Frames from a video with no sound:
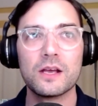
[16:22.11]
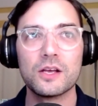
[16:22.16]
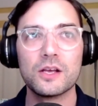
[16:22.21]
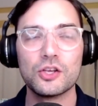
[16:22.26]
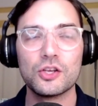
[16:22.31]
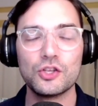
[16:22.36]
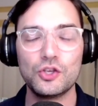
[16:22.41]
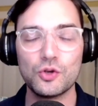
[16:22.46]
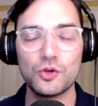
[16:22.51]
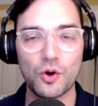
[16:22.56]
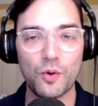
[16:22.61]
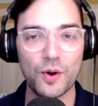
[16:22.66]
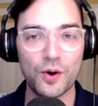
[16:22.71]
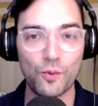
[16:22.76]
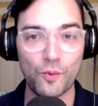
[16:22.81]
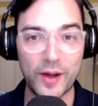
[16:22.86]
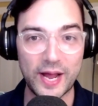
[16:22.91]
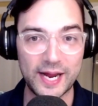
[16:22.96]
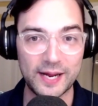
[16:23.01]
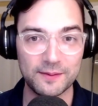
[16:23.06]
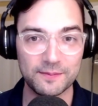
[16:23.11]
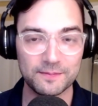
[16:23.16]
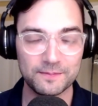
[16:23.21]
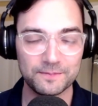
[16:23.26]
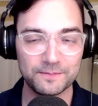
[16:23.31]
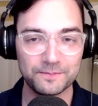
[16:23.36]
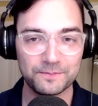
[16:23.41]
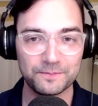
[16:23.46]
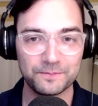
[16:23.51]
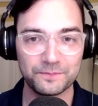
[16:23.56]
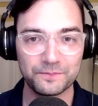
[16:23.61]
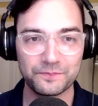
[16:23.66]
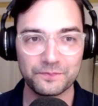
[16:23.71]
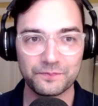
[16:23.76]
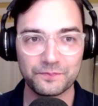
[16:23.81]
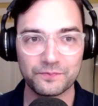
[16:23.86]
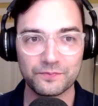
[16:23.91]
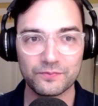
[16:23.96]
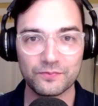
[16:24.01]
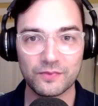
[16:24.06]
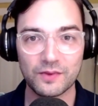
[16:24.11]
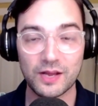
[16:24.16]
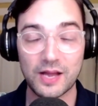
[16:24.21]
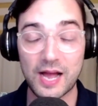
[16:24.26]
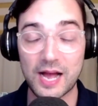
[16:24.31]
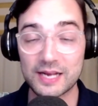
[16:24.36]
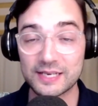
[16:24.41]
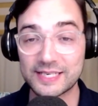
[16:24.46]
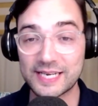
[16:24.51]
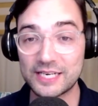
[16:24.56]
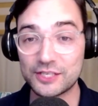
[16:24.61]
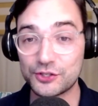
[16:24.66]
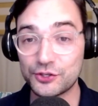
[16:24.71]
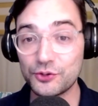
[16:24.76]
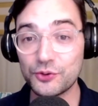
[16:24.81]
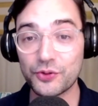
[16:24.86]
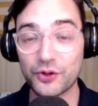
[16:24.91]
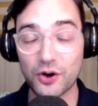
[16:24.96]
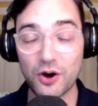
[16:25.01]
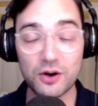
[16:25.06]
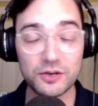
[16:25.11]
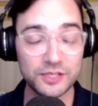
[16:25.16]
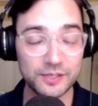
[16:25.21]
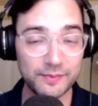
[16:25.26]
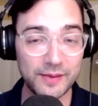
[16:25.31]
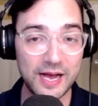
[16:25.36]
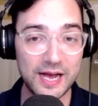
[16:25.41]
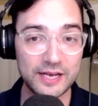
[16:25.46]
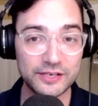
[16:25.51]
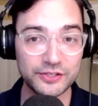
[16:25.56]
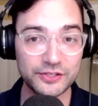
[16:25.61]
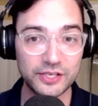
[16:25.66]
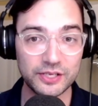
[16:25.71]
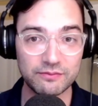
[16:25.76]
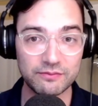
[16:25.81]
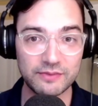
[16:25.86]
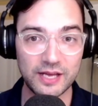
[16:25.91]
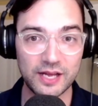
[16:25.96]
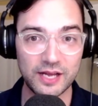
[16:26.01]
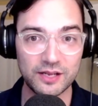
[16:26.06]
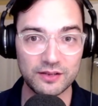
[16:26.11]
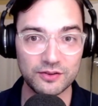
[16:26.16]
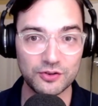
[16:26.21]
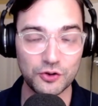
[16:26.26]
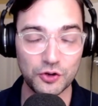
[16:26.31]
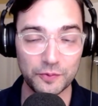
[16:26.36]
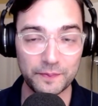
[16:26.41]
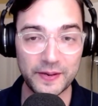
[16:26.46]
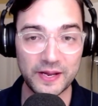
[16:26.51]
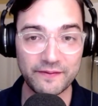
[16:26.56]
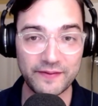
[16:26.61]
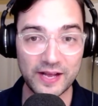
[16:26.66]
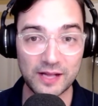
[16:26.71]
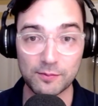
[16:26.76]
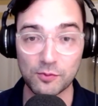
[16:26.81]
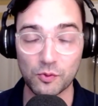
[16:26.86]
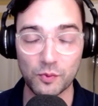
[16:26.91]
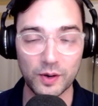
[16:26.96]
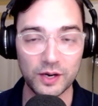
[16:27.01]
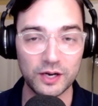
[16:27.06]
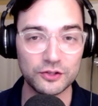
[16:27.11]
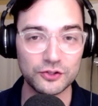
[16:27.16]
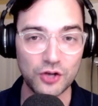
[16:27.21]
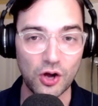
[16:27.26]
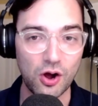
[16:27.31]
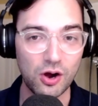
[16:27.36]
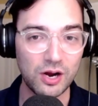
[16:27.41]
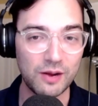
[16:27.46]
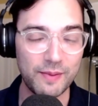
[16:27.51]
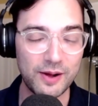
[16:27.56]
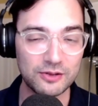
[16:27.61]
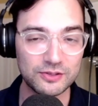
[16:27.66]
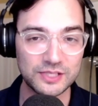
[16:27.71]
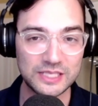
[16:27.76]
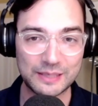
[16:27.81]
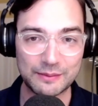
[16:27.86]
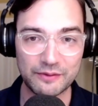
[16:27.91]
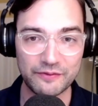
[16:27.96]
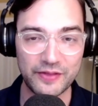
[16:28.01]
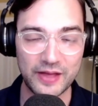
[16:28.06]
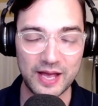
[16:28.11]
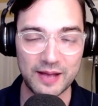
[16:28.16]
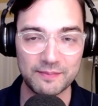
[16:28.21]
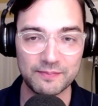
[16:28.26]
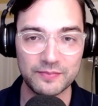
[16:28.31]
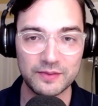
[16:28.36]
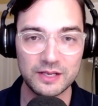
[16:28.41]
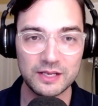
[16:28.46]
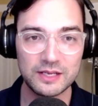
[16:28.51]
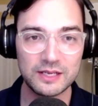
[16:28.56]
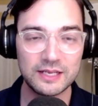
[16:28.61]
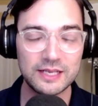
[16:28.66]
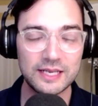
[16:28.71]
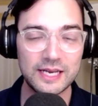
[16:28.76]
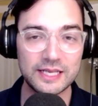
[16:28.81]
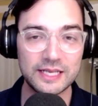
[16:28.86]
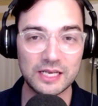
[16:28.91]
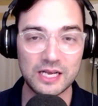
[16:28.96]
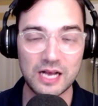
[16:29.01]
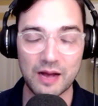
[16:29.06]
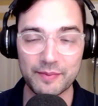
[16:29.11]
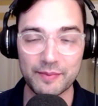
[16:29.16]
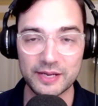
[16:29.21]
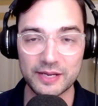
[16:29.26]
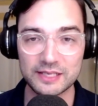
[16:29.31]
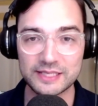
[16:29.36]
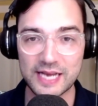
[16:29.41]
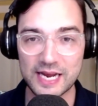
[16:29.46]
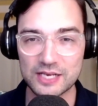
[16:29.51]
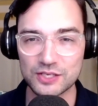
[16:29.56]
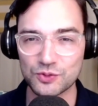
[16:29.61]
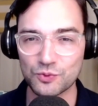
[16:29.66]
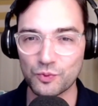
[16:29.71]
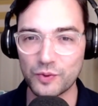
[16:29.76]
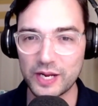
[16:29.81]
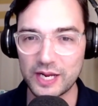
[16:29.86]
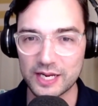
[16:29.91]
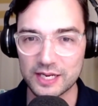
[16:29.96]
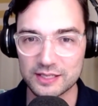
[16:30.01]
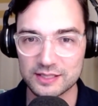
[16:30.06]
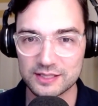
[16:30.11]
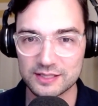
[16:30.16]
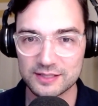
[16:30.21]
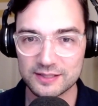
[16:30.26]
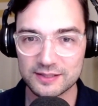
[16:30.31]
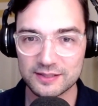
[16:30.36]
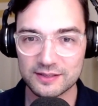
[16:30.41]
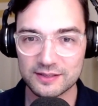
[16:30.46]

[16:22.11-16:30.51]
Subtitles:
You don't want to wait. On day two, there are some guys that could be available. We're going to talk about some of them in the coming days and weeks.